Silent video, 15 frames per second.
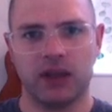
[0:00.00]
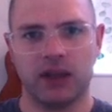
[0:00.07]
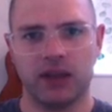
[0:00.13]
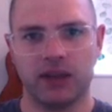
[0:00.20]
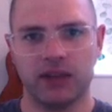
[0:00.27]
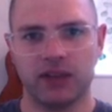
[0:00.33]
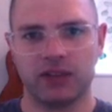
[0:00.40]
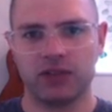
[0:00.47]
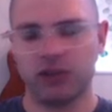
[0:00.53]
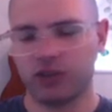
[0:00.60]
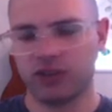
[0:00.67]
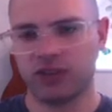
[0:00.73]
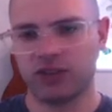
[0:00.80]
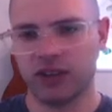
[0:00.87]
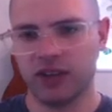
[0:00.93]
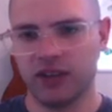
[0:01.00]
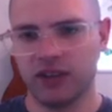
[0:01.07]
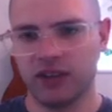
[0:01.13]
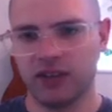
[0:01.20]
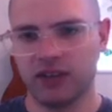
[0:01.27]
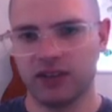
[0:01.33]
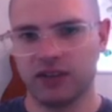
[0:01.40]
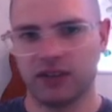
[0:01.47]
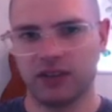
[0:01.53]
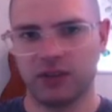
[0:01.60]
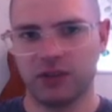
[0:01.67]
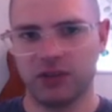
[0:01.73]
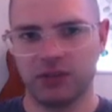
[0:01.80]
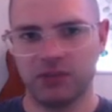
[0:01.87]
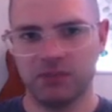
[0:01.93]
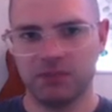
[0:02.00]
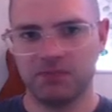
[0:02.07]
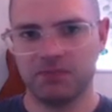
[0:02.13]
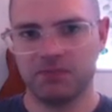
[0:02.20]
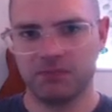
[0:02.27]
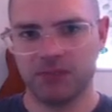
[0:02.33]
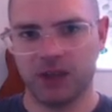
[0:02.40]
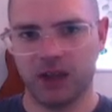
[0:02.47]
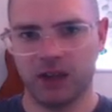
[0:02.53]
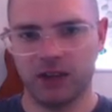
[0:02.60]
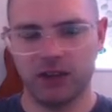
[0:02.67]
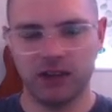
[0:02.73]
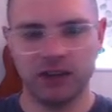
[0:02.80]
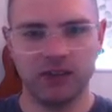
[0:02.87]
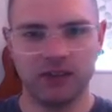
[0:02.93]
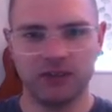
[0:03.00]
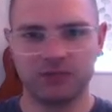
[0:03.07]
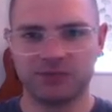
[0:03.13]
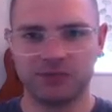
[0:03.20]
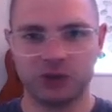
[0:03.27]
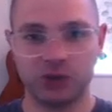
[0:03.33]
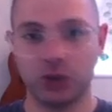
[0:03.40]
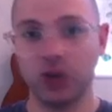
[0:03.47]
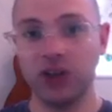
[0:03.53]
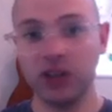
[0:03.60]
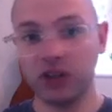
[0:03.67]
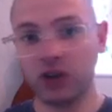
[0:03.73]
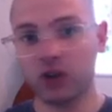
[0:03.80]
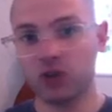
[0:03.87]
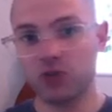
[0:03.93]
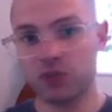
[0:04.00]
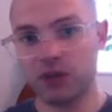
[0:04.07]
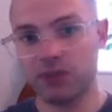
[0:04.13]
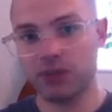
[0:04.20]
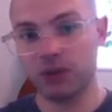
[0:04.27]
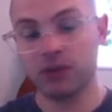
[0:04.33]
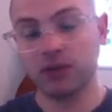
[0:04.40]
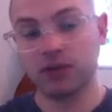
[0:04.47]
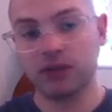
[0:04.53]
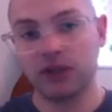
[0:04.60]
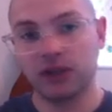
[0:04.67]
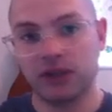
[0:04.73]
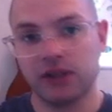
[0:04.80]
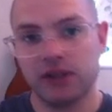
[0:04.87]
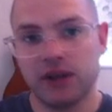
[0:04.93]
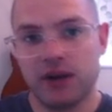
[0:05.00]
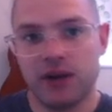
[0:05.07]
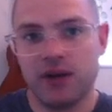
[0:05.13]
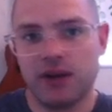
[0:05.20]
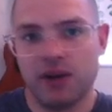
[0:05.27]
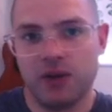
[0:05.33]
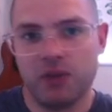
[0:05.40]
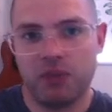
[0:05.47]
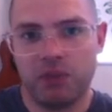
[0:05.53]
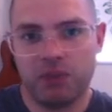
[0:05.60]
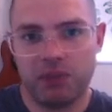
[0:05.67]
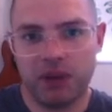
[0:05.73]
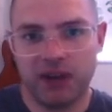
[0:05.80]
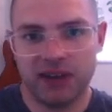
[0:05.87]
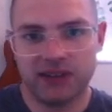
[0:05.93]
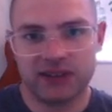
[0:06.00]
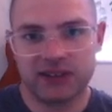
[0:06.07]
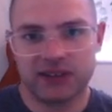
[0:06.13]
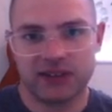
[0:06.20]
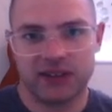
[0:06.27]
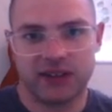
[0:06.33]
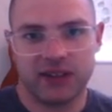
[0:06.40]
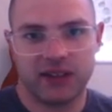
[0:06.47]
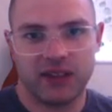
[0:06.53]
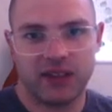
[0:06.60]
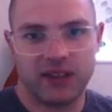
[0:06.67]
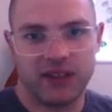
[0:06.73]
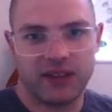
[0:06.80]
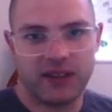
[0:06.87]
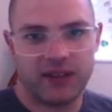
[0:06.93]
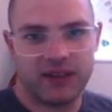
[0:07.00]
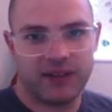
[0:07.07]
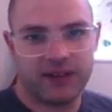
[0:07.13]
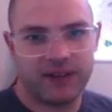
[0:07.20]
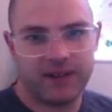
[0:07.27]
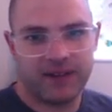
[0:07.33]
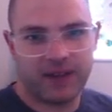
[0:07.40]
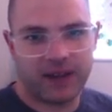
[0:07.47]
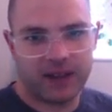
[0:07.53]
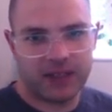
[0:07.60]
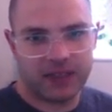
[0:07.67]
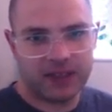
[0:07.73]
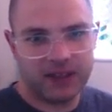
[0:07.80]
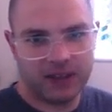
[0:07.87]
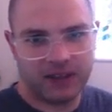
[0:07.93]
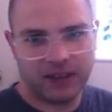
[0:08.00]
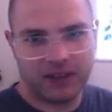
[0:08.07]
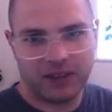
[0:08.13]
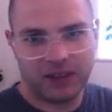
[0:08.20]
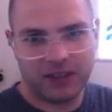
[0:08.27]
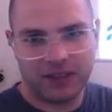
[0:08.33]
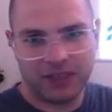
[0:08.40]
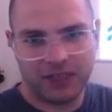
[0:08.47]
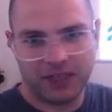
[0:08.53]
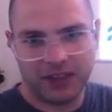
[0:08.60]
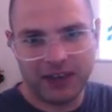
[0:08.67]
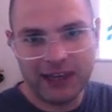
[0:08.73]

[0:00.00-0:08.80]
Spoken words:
That's not to say that some of them didn't join God's people, but I think the